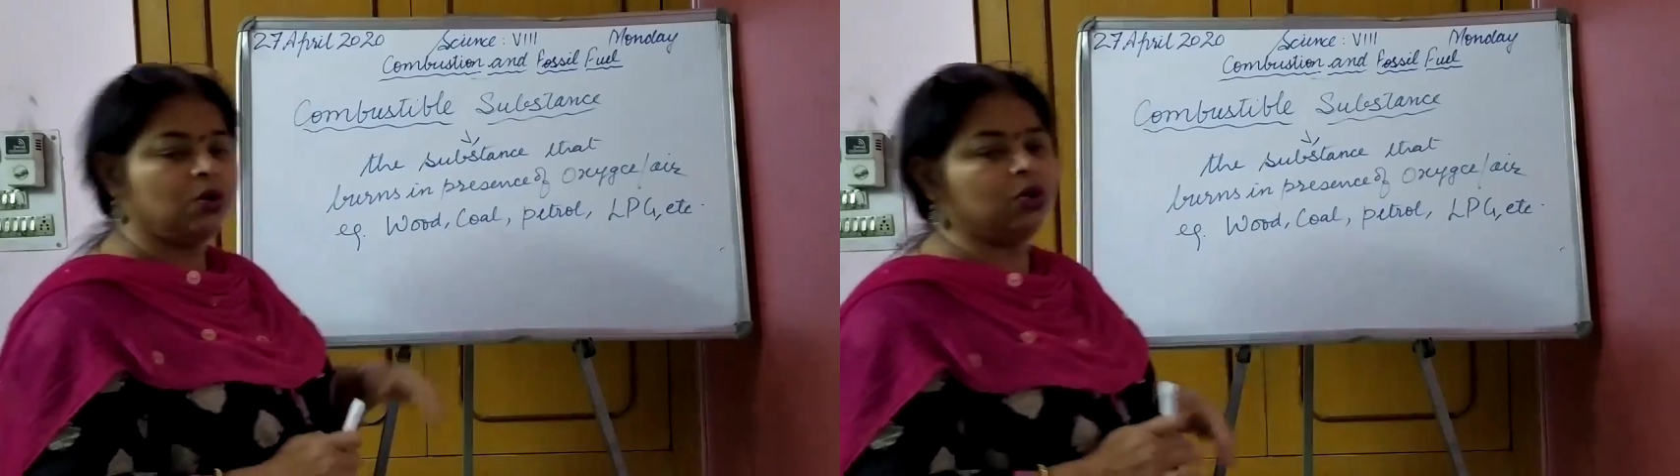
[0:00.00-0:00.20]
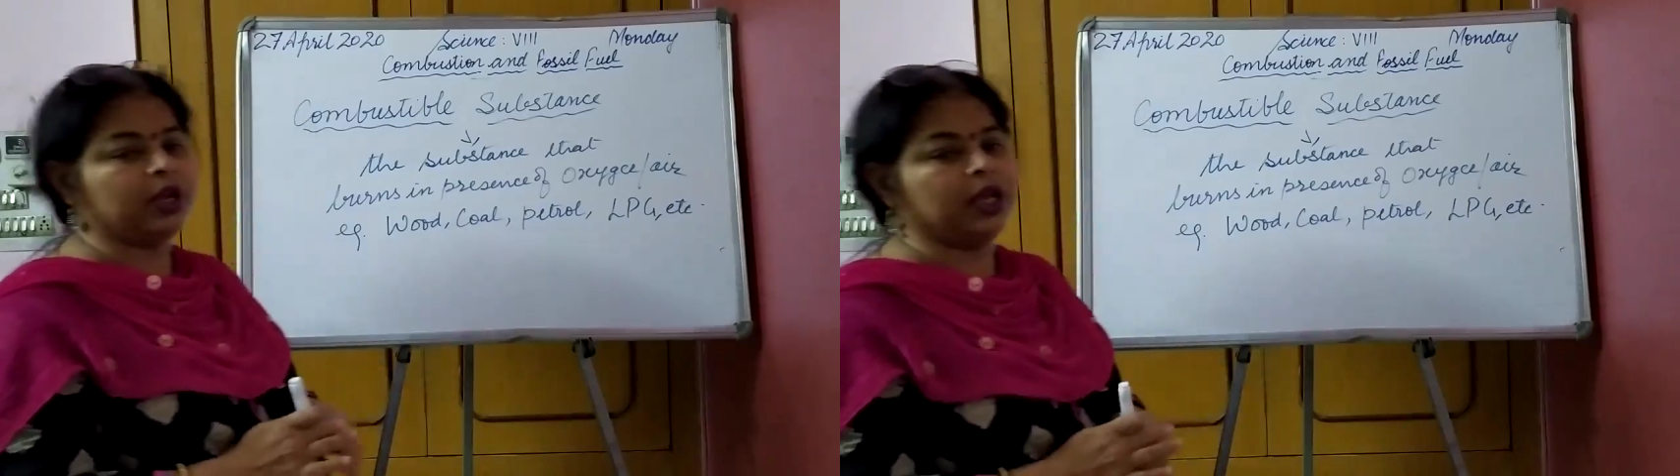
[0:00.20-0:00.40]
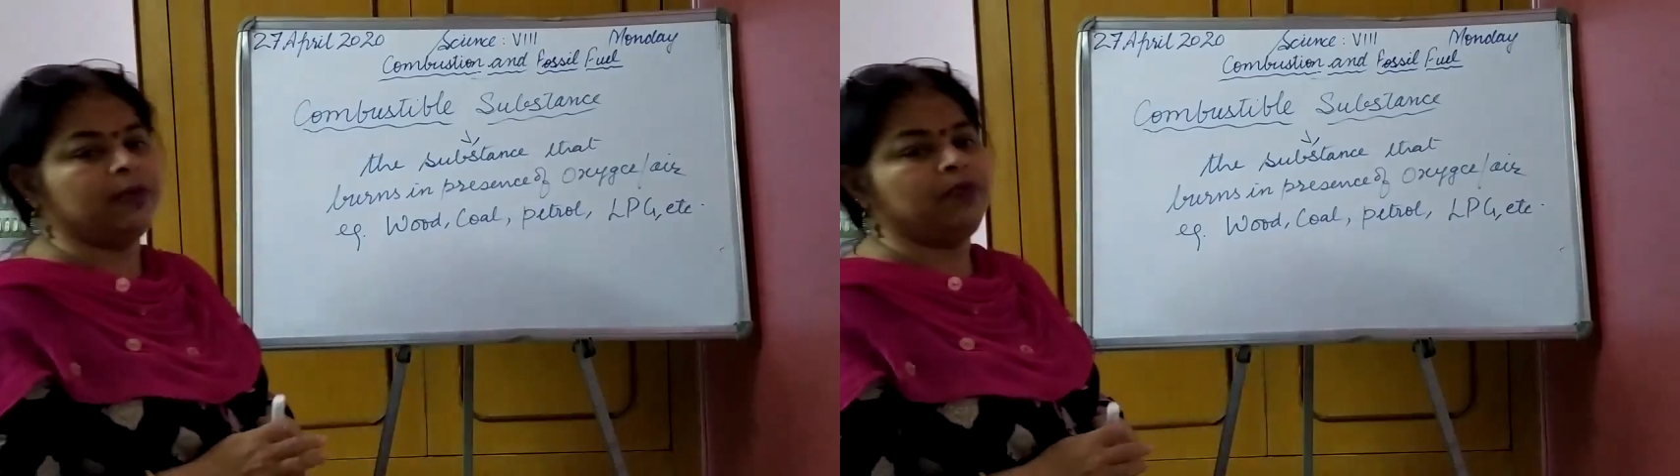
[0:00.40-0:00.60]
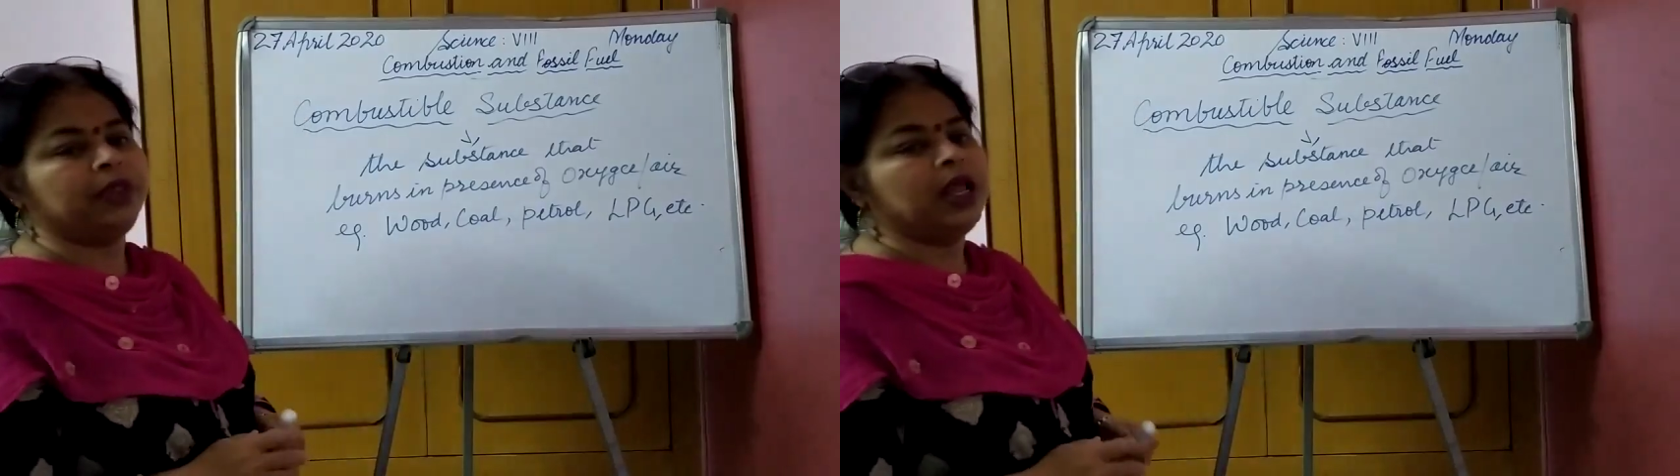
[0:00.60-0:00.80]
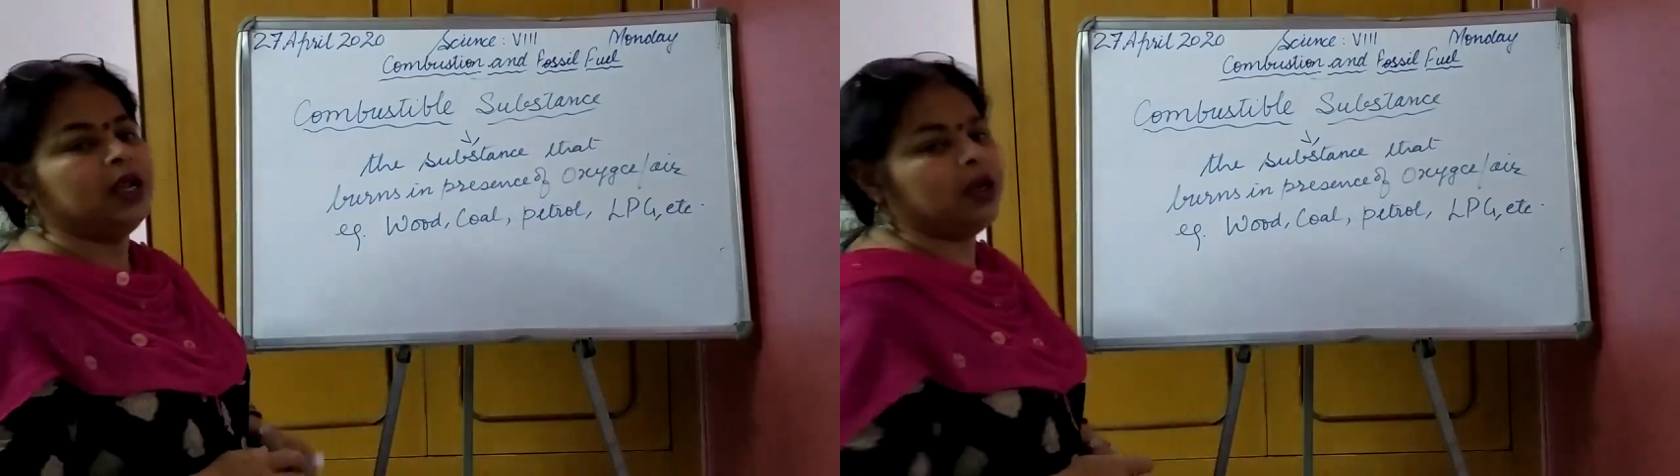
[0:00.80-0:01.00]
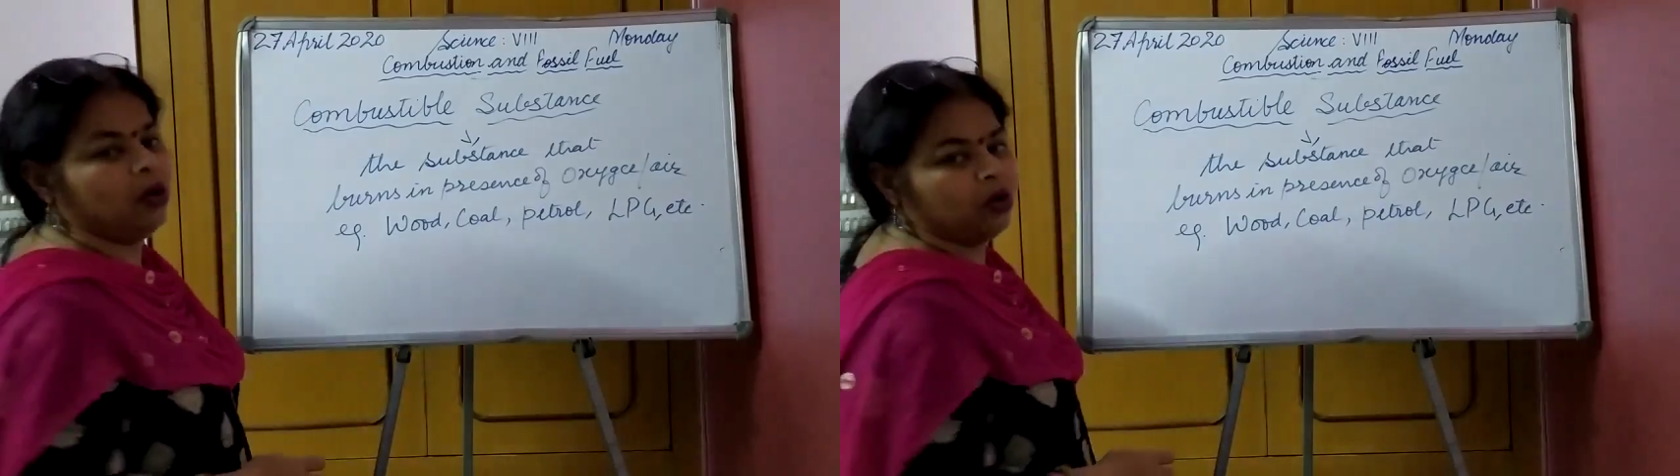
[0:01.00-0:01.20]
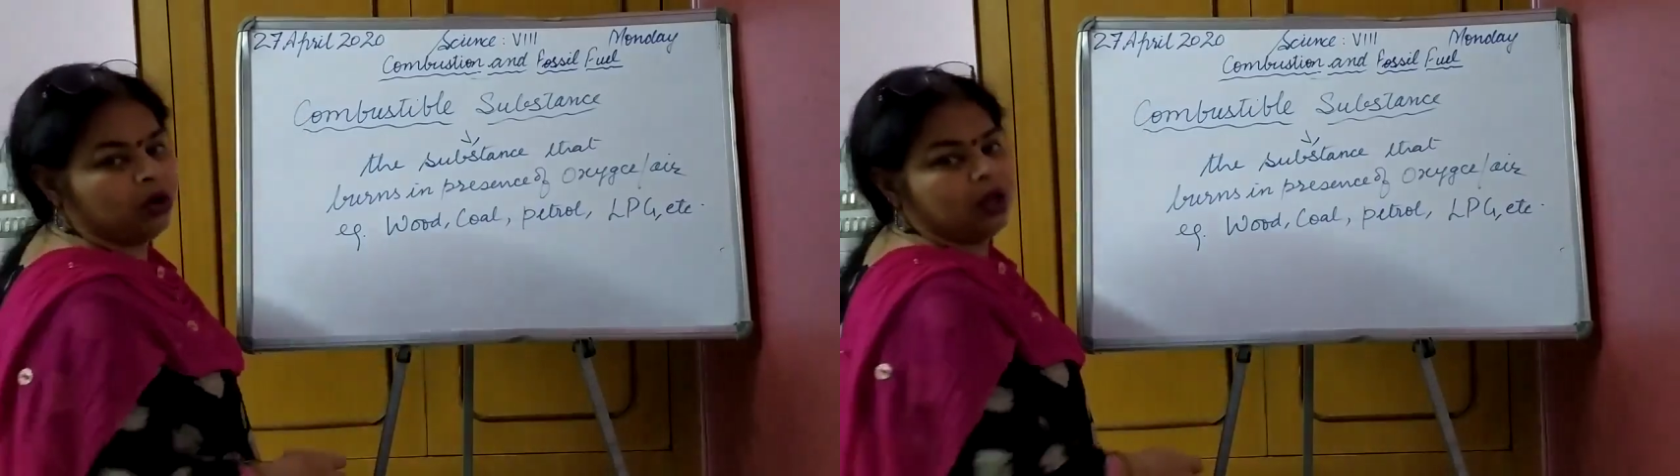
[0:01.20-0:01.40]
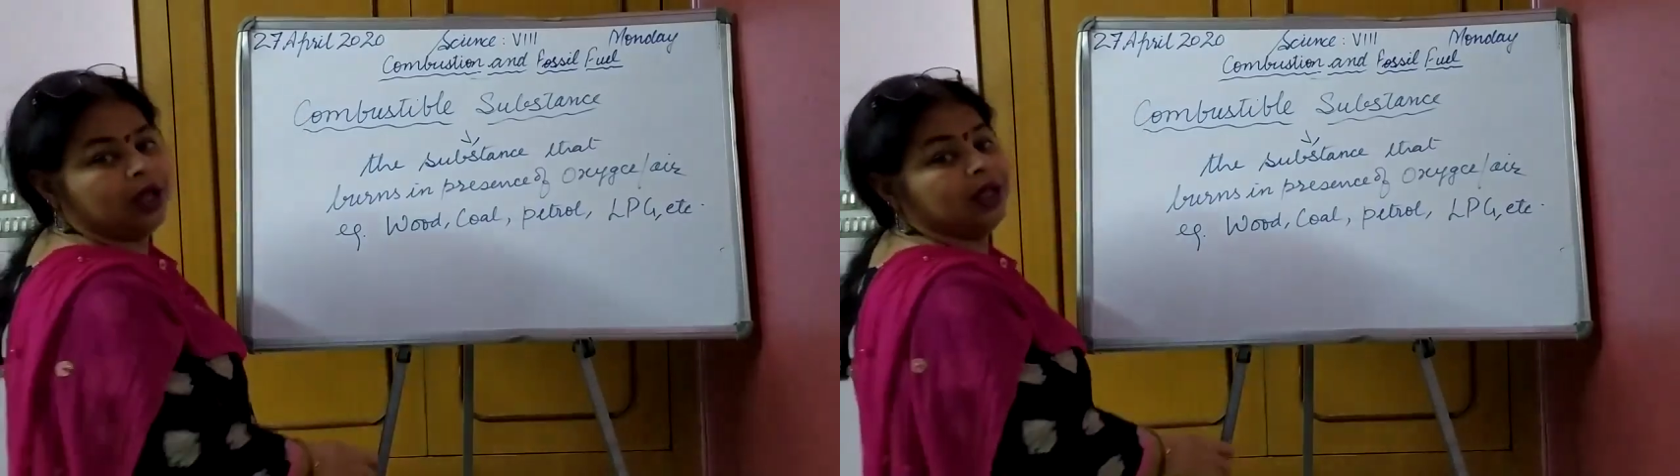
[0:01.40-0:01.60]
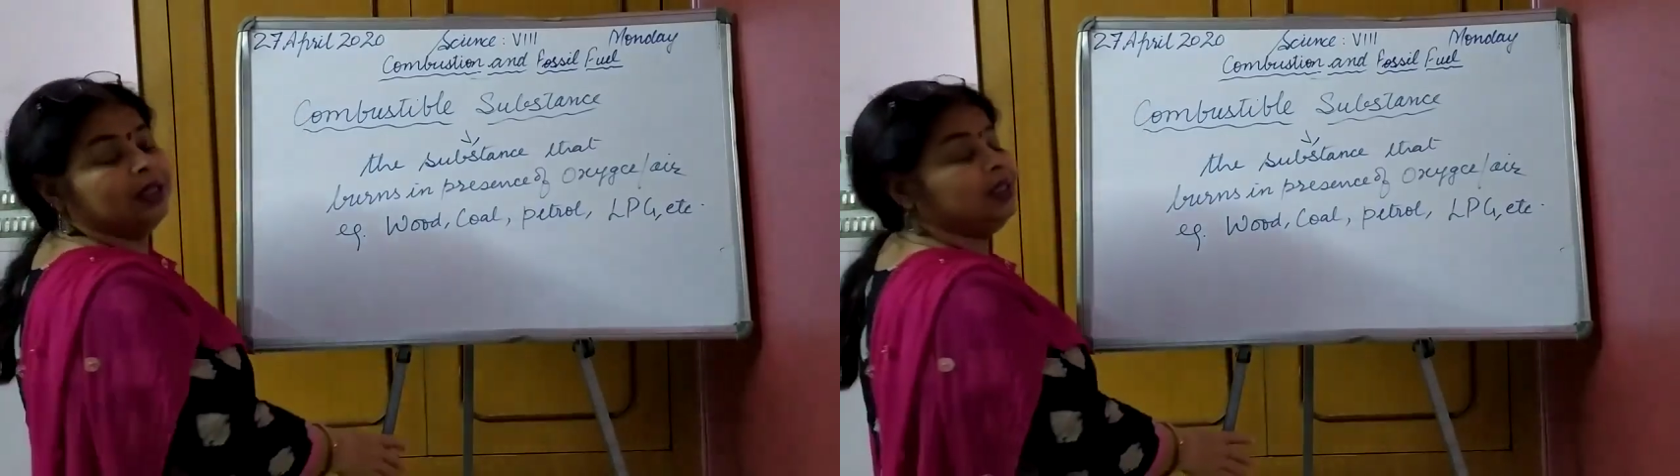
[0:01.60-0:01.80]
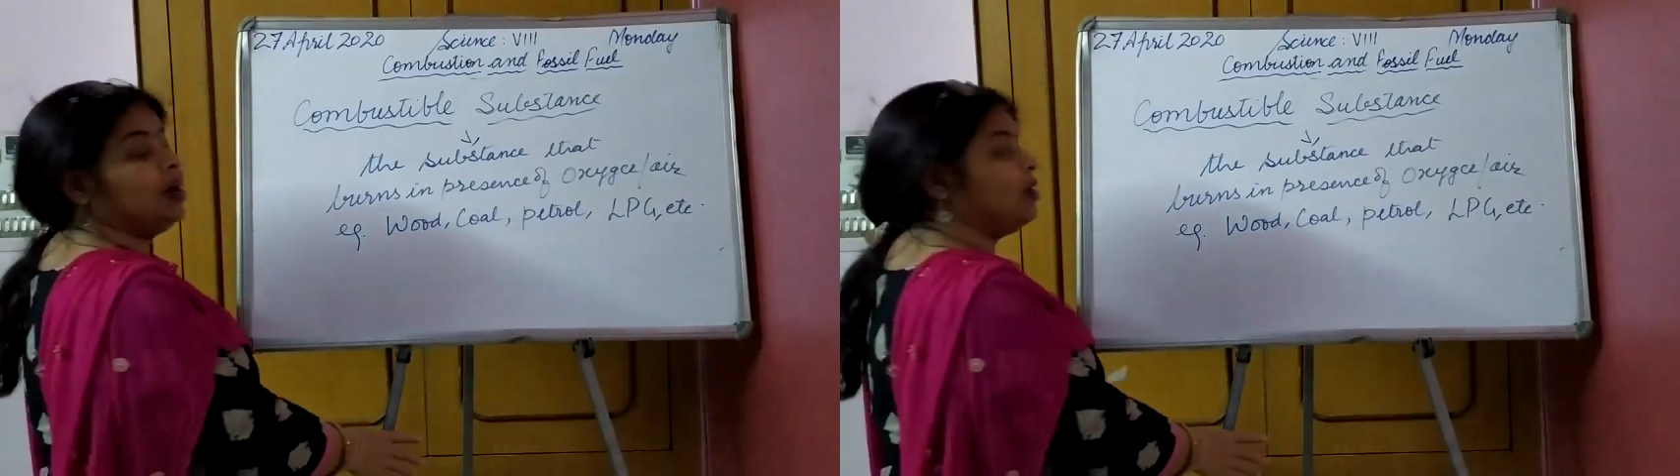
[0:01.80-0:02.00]
Okay, now
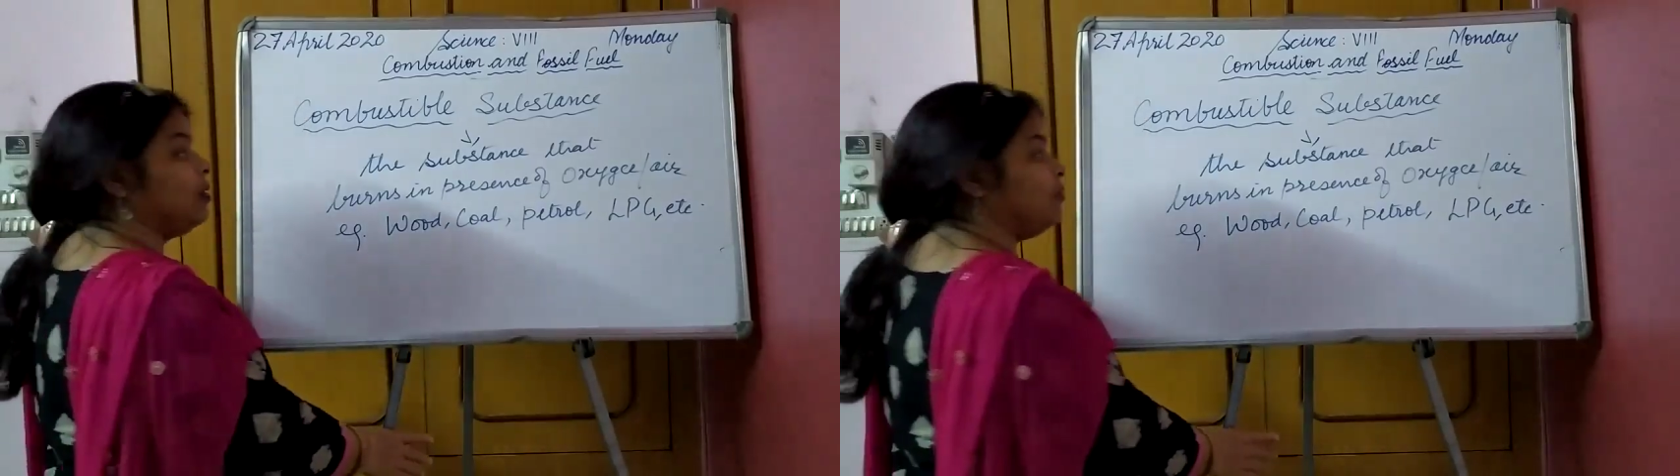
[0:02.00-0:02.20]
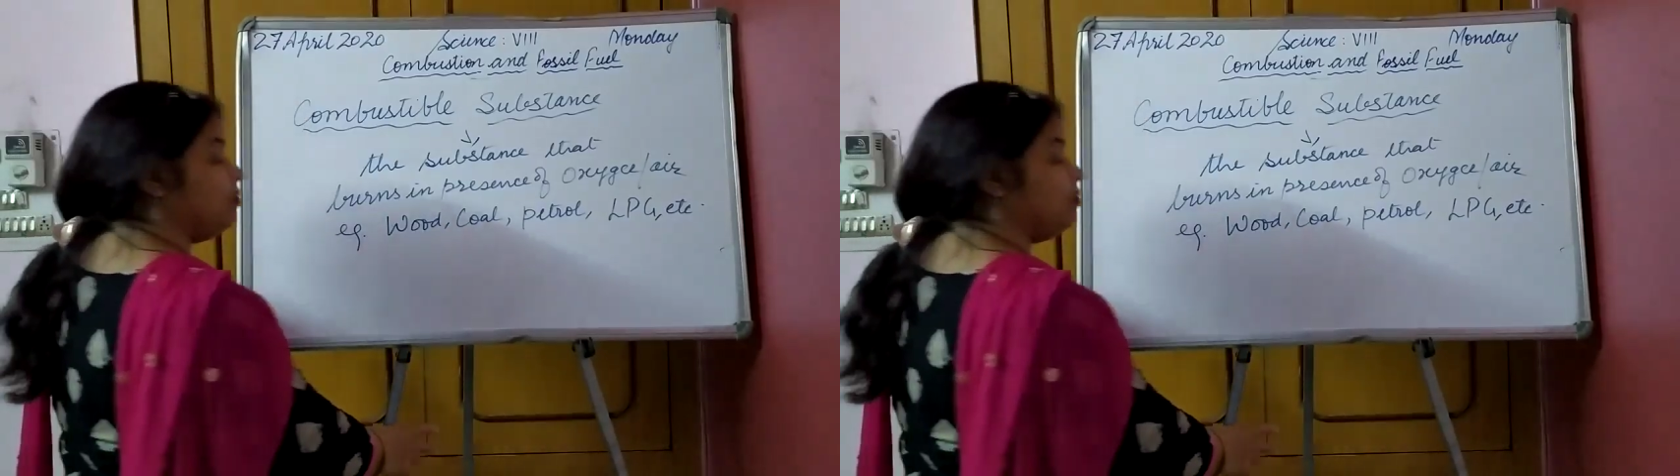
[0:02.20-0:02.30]
the